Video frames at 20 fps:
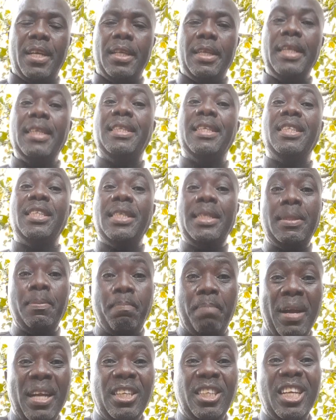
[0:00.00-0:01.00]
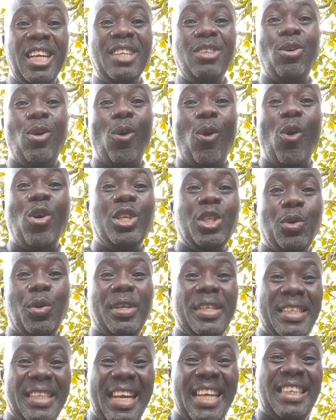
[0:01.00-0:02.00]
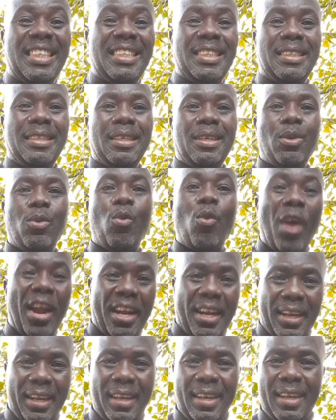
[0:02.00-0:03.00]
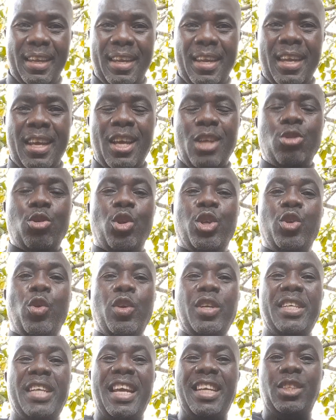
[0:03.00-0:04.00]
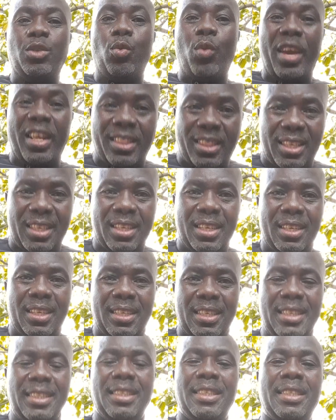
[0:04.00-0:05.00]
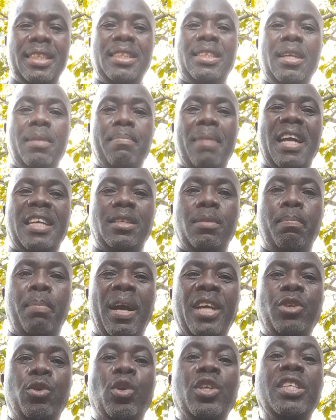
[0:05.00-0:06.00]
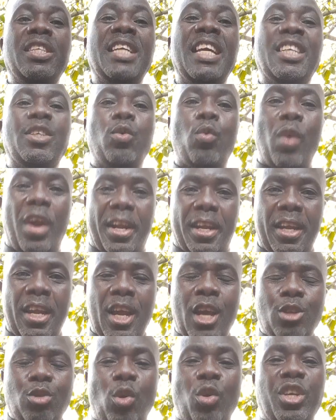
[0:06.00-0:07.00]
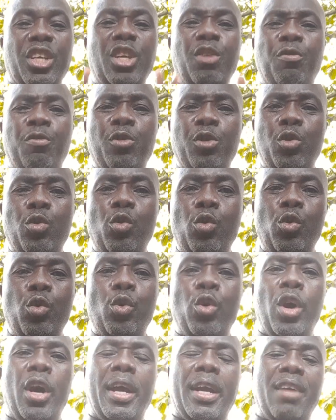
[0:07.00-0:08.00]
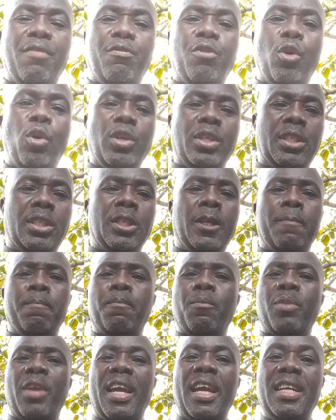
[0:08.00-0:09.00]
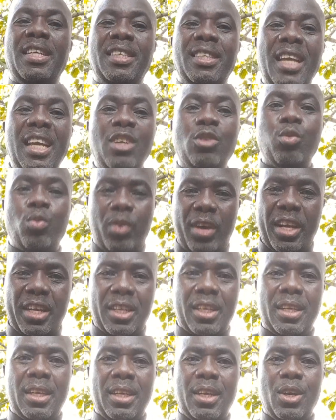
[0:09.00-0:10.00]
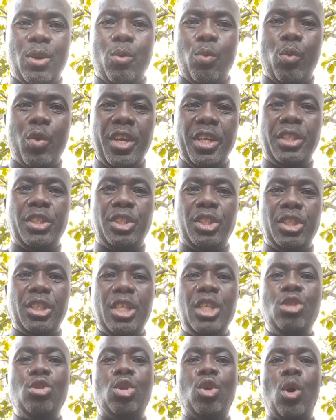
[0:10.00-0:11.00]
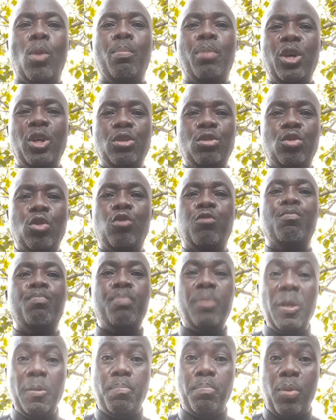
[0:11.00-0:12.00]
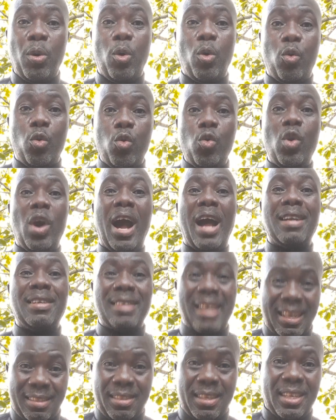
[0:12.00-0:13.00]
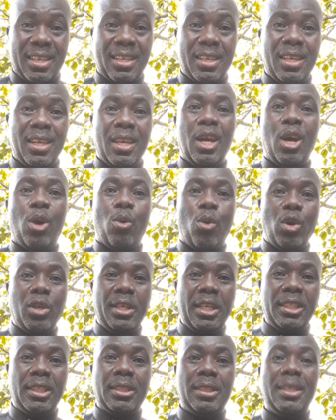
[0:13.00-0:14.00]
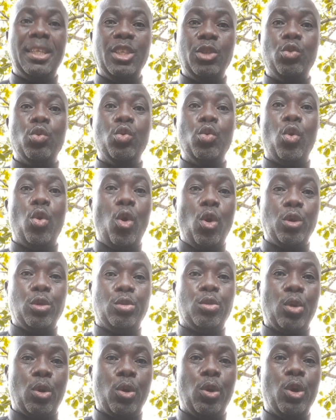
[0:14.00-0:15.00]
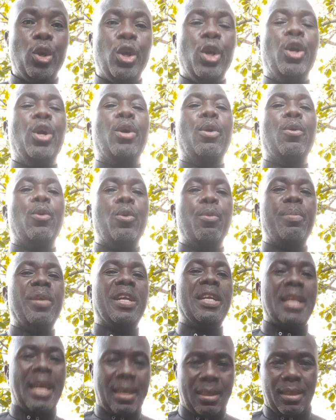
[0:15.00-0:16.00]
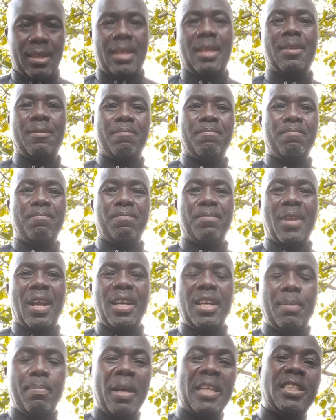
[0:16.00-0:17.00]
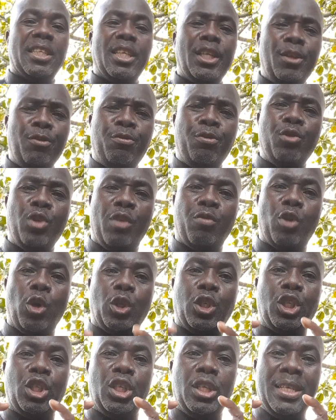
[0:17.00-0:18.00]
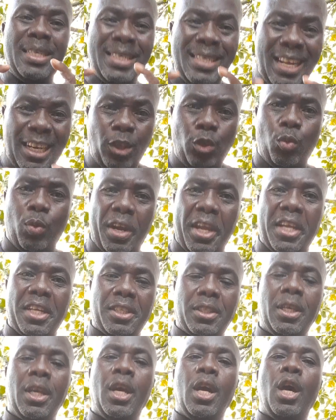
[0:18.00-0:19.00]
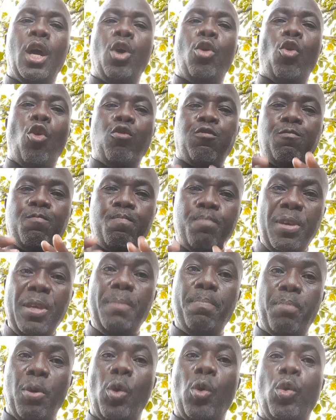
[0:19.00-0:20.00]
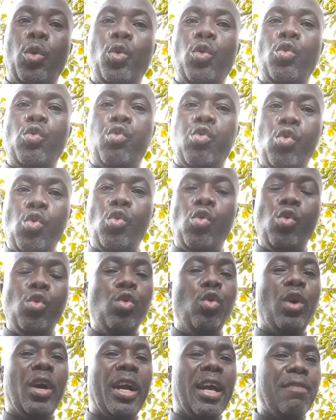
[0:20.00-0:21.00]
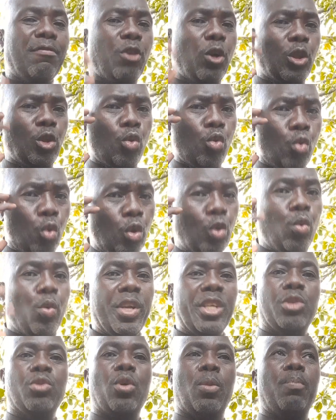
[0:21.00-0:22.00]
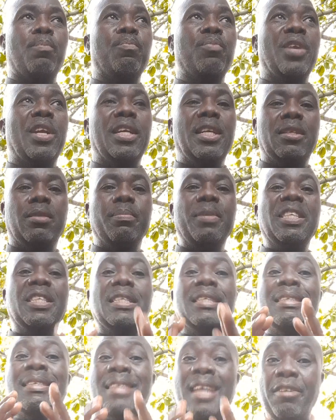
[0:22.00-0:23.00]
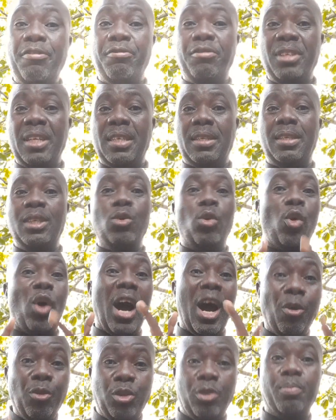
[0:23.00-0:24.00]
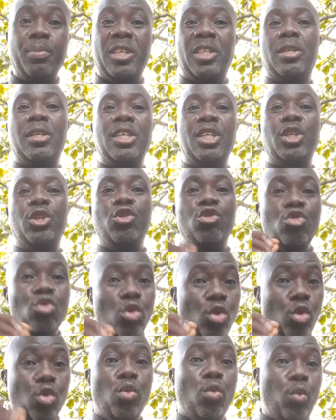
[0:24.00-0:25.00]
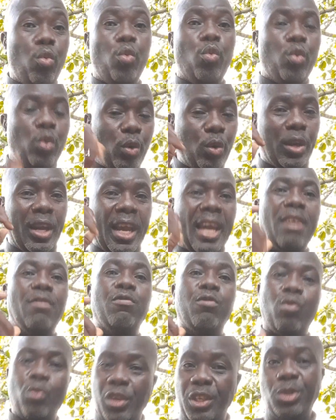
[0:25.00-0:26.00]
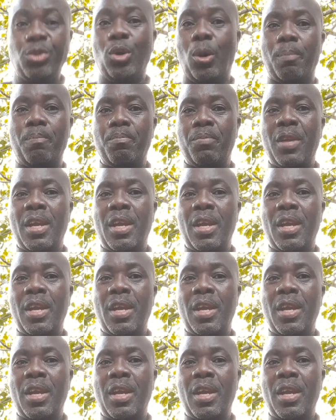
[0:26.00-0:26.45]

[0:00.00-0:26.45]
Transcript: It is dependent on your network. So your net worth is determined by your network. So if you have got a network which is composed of people who are nothing, honestly, you also will be nothing. But if you have got networks of people who have got good wisdom, it means definitely or ultimately you will have wisdom.